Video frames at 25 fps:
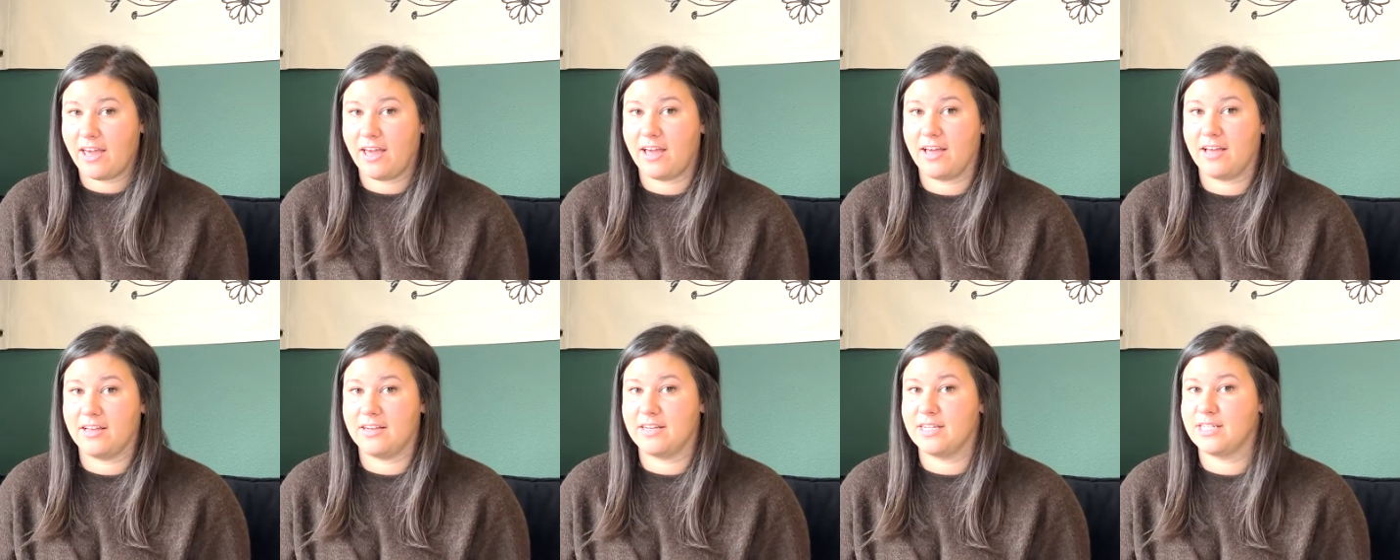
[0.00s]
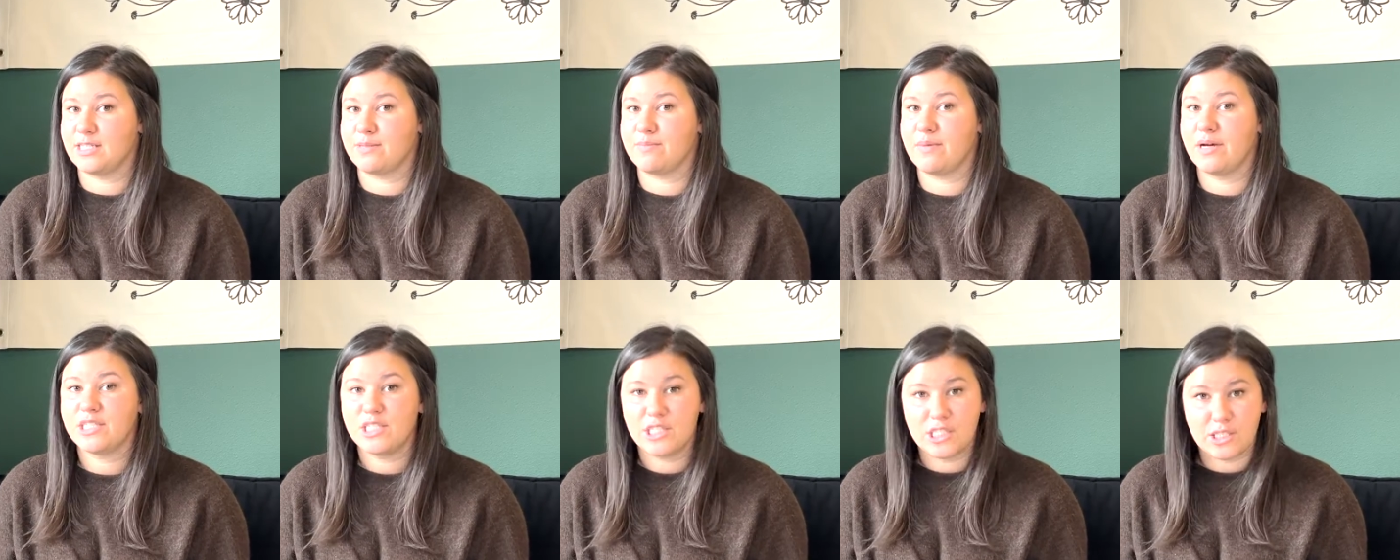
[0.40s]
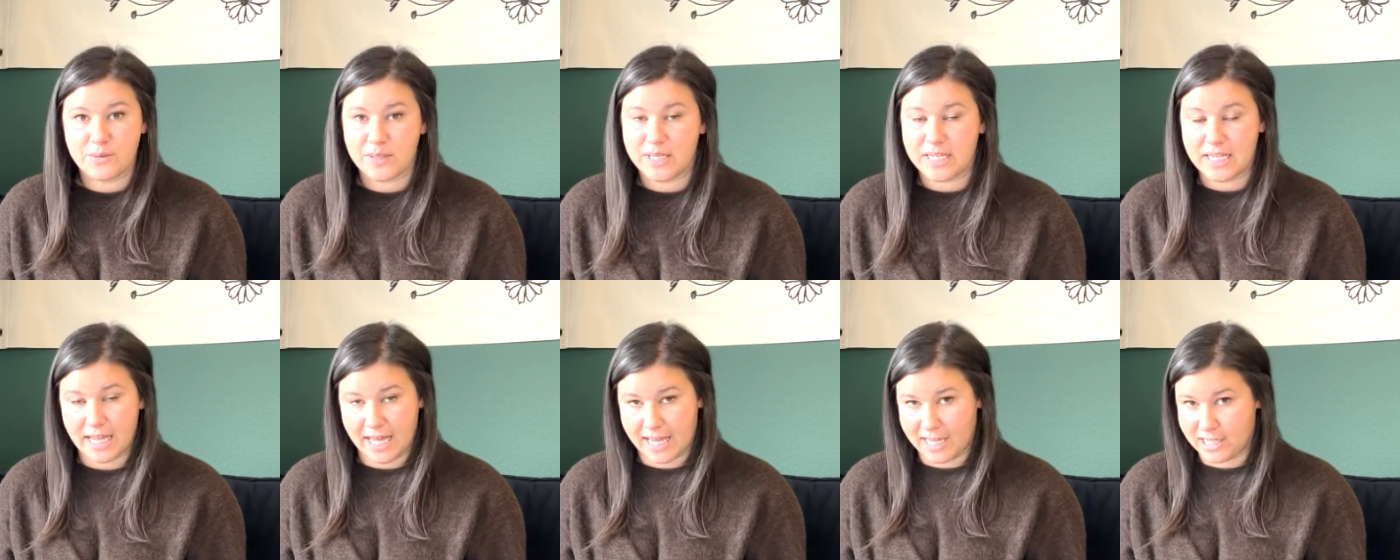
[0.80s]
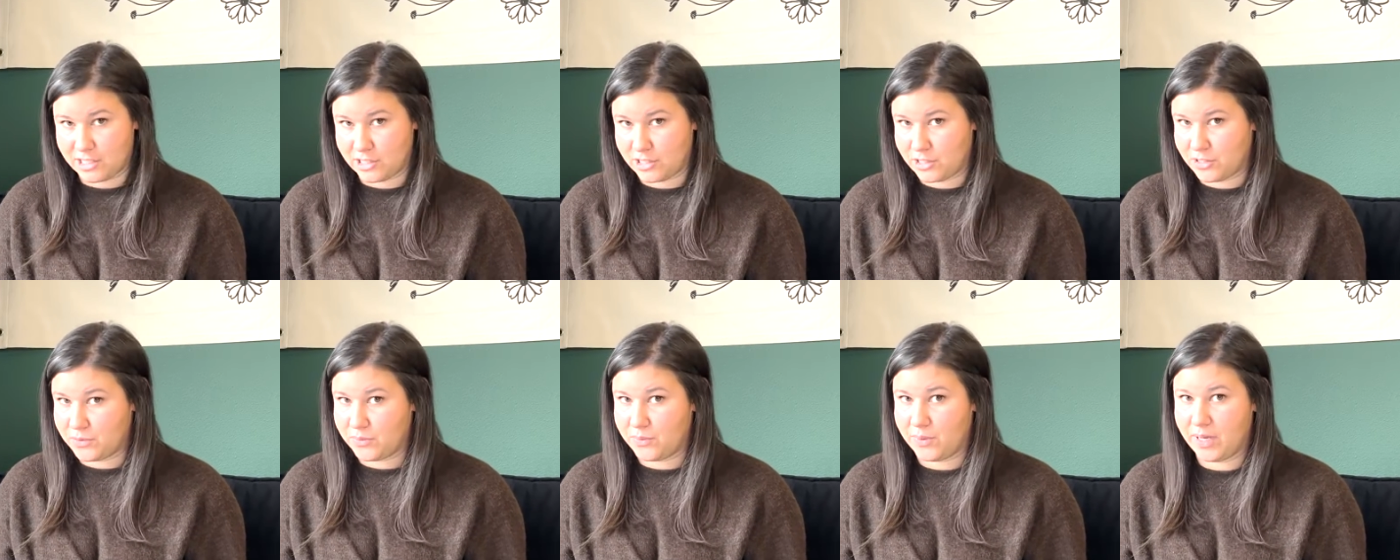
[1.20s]
and as much as we'd like
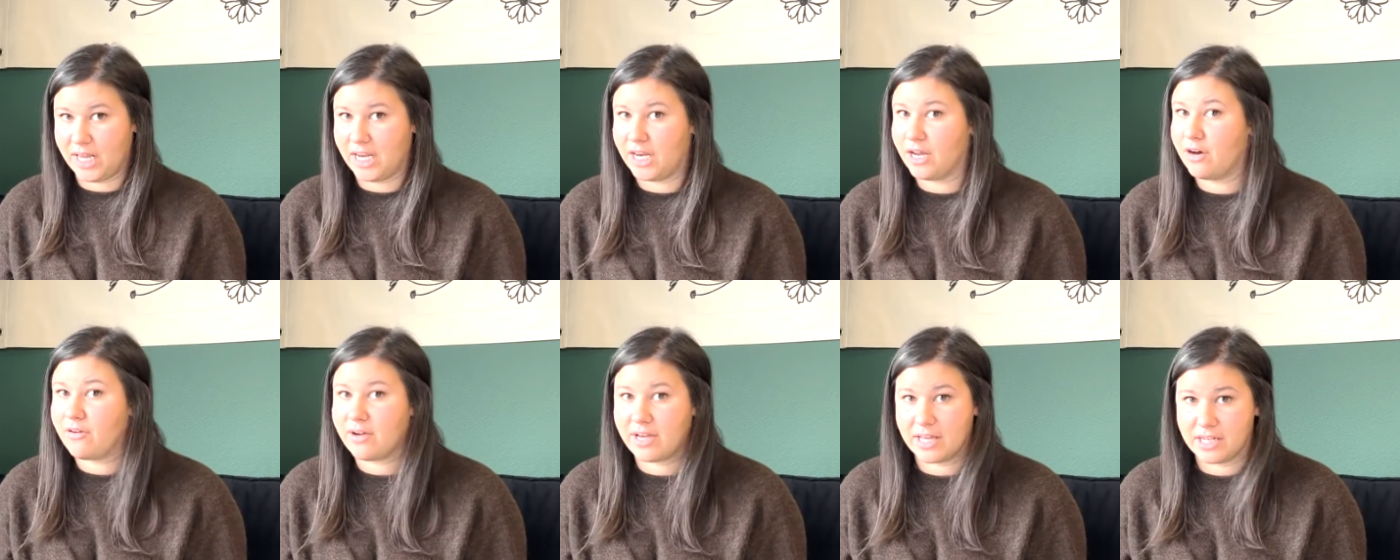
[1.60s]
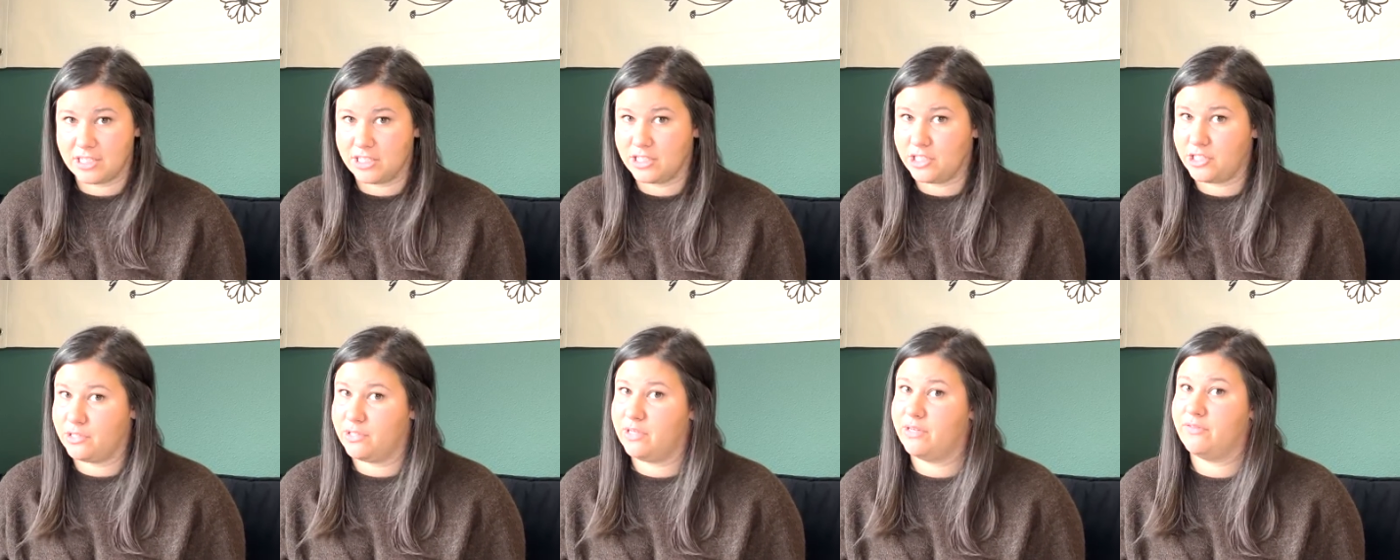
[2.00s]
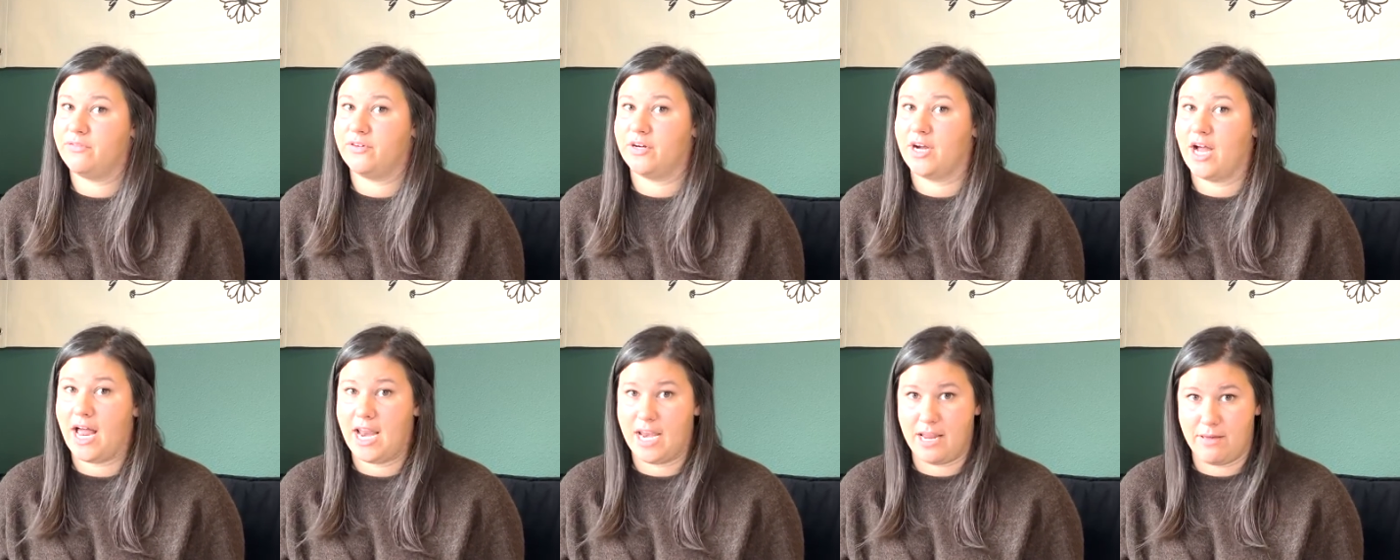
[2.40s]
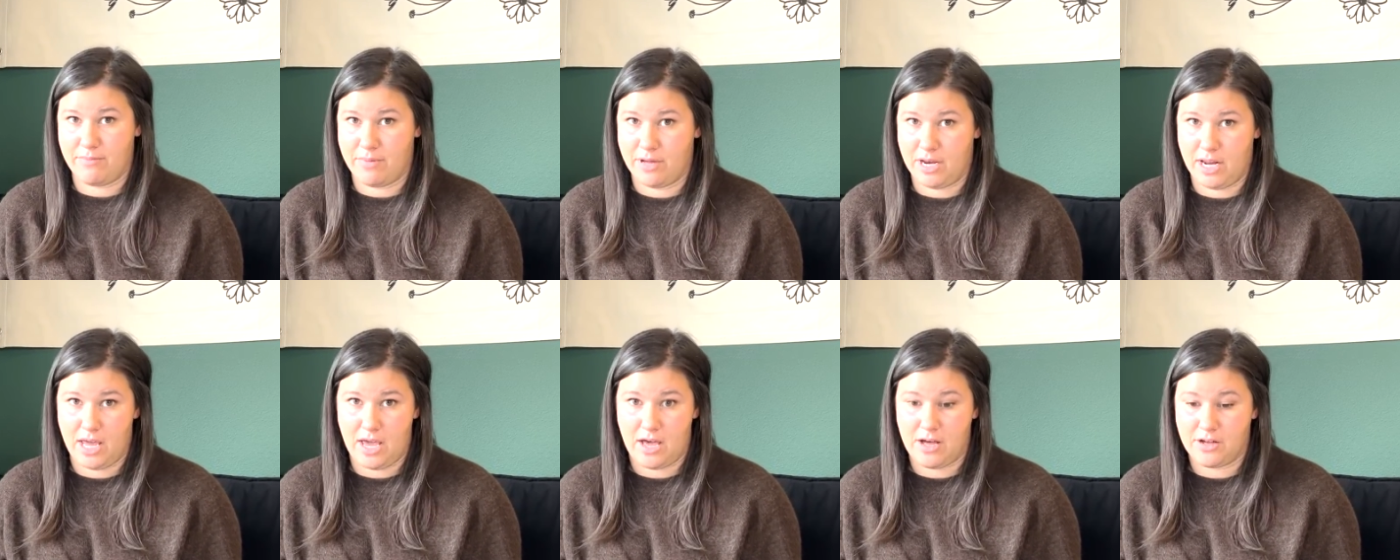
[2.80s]
to, we don't get to do it for
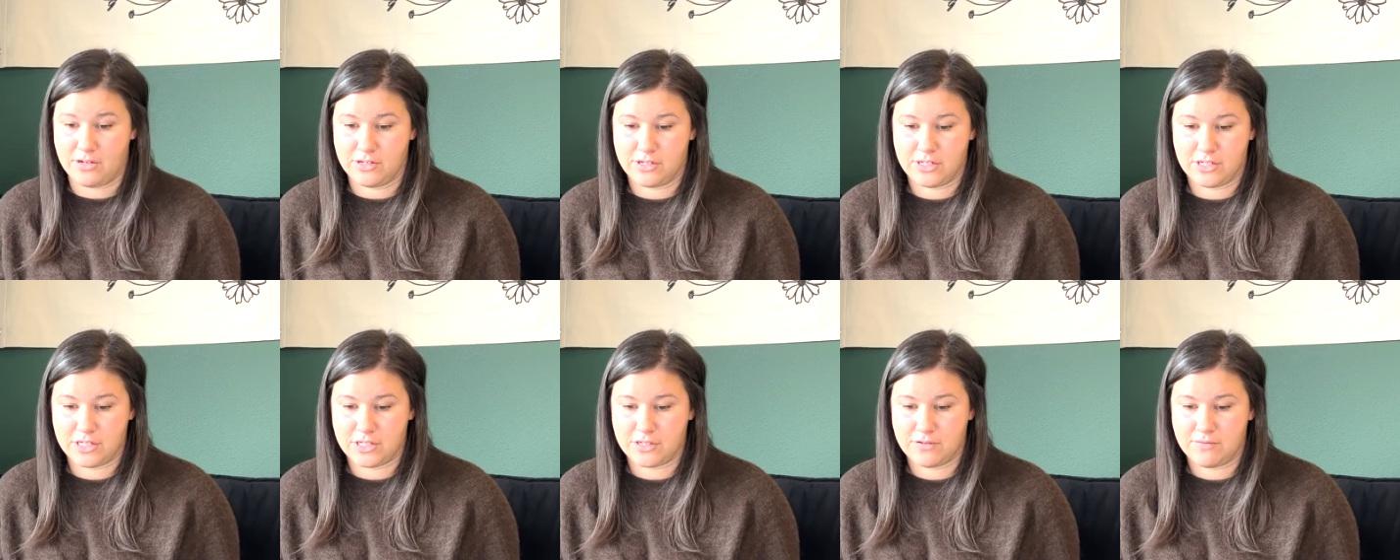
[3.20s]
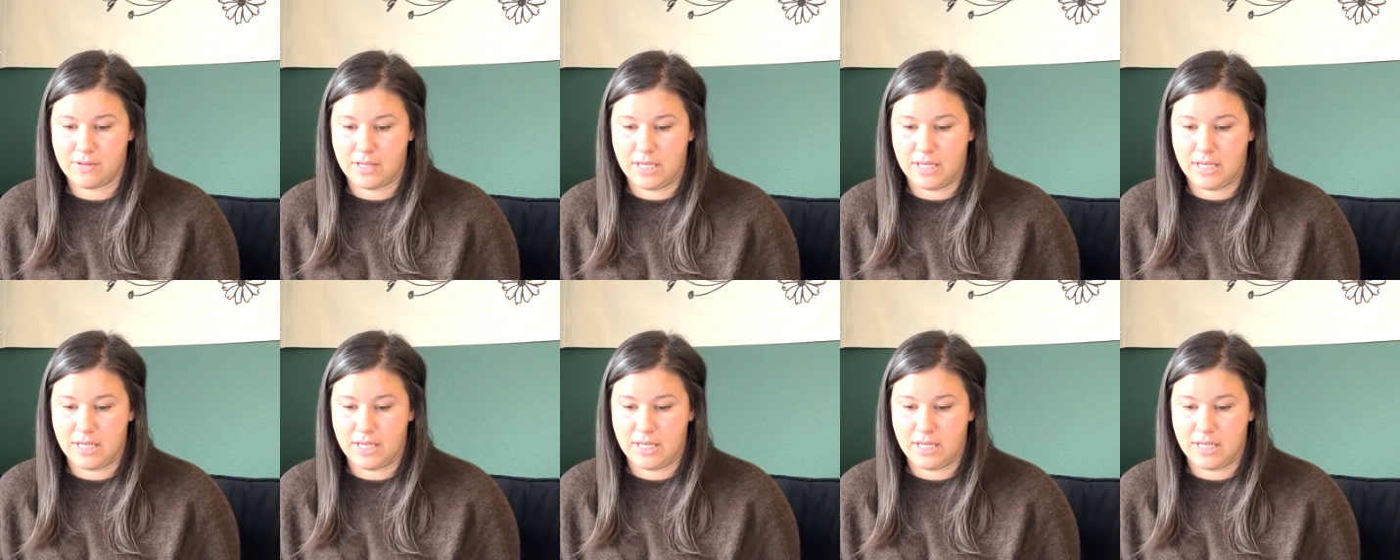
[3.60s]
anybody else.